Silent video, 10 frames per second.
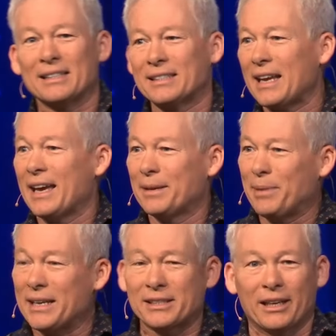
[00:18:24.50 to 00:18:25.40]
that
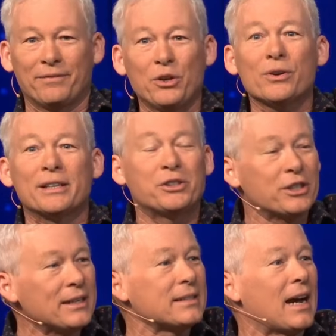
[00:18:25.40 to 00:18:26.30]
said, basically, if you're a
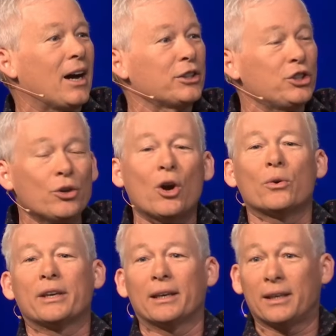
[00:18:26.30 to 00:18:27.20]
Gentile, you're
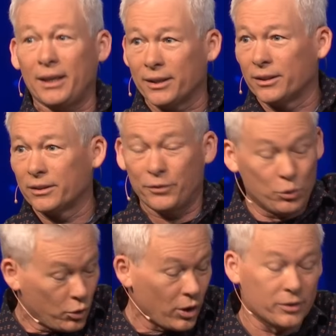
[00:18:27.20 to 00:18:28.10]
gonna get killed if
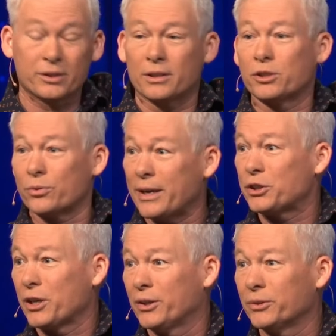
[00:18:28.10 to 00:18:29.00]
you cross this
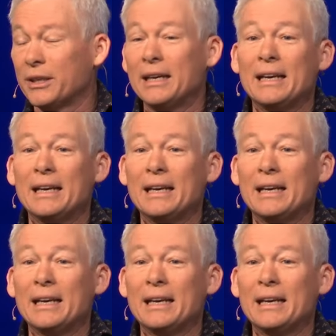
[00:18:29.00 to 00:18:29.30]
threshold.